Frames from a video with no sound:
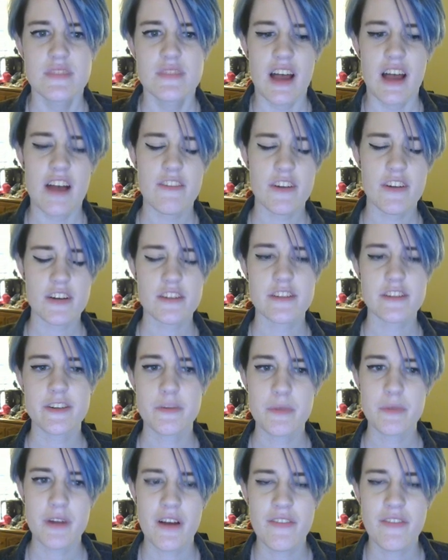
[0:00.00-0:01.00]
read a little
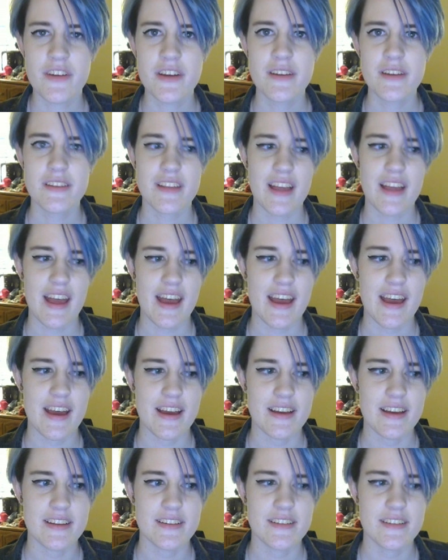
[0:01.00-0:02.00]
bit of it,
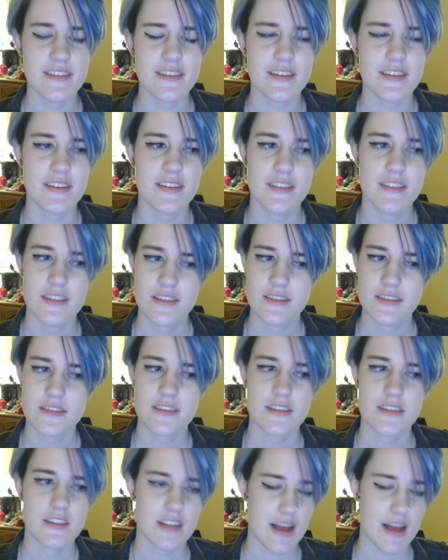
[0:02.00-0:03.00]
and
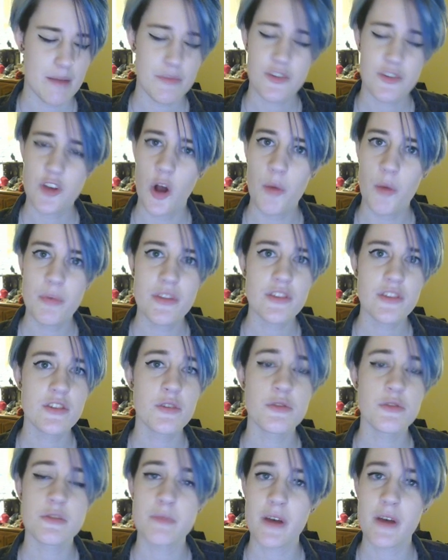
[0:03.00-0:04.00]
I'm just hoping there's no
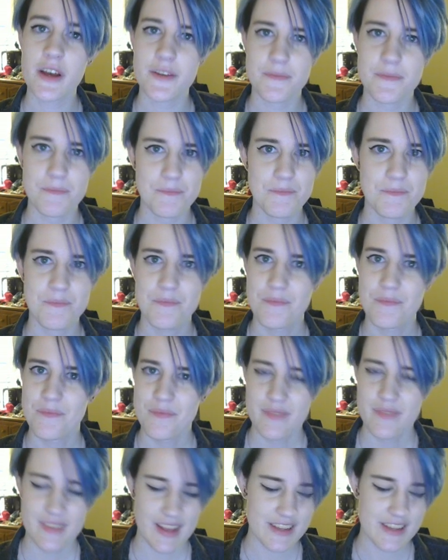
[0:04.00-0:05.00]
smut.
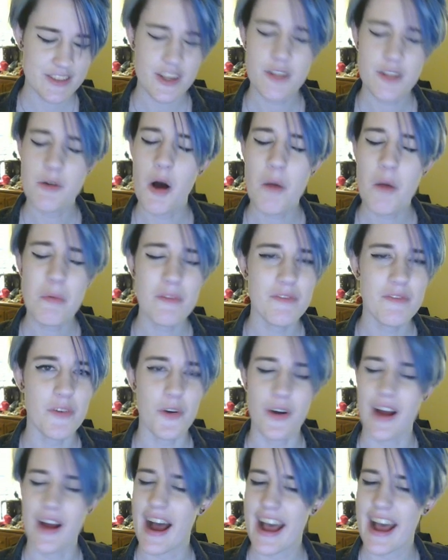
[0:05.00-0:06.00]
That's all I'm hoping
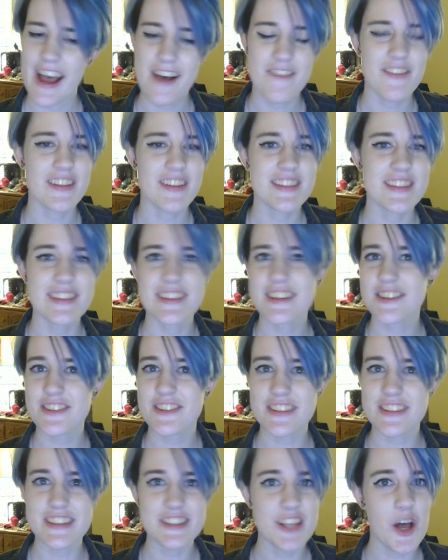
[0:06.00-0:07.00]
for. I have
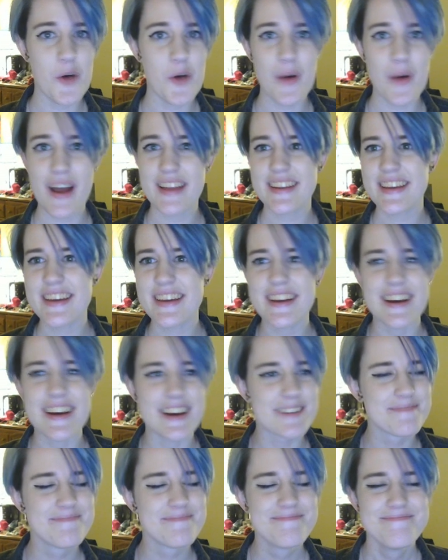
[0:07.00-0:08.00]
literally no
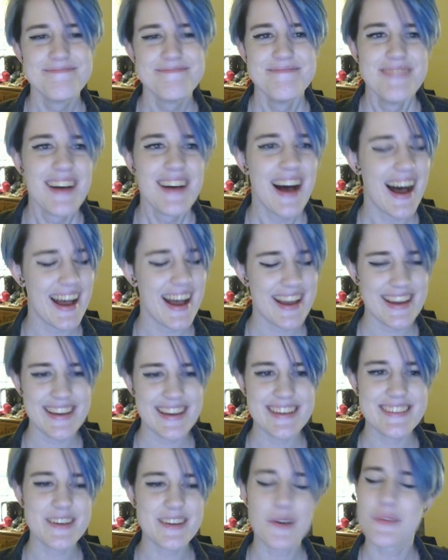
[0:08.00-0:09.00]
idea.
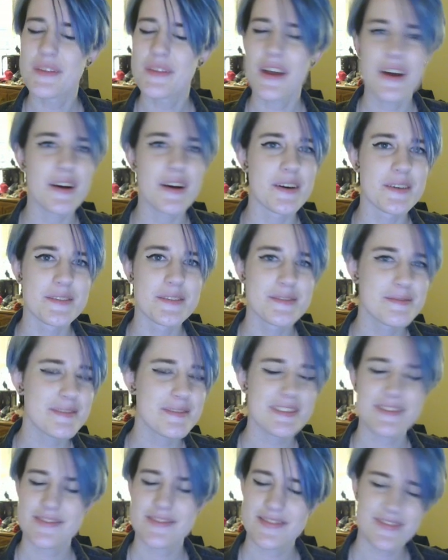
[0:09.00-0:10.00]
I don't know.
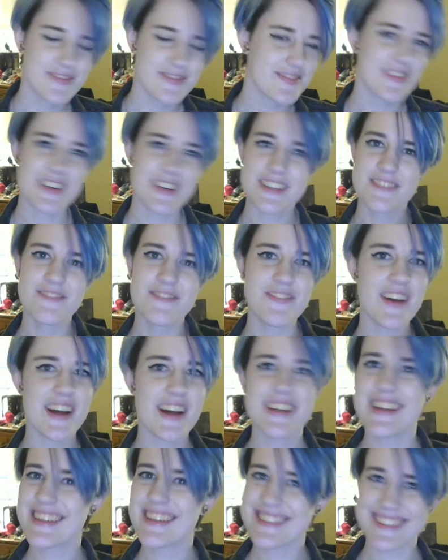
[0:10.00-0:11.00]
What the fucking
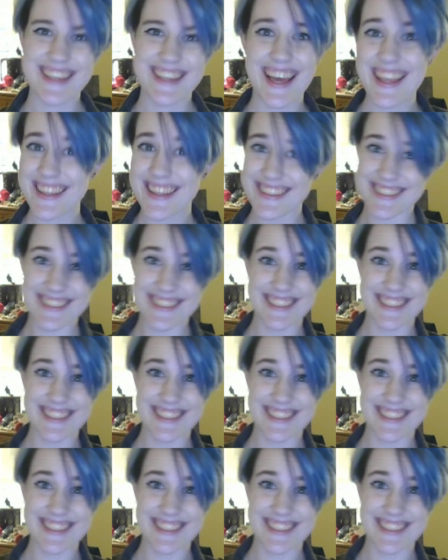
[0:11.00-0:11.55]
find out together.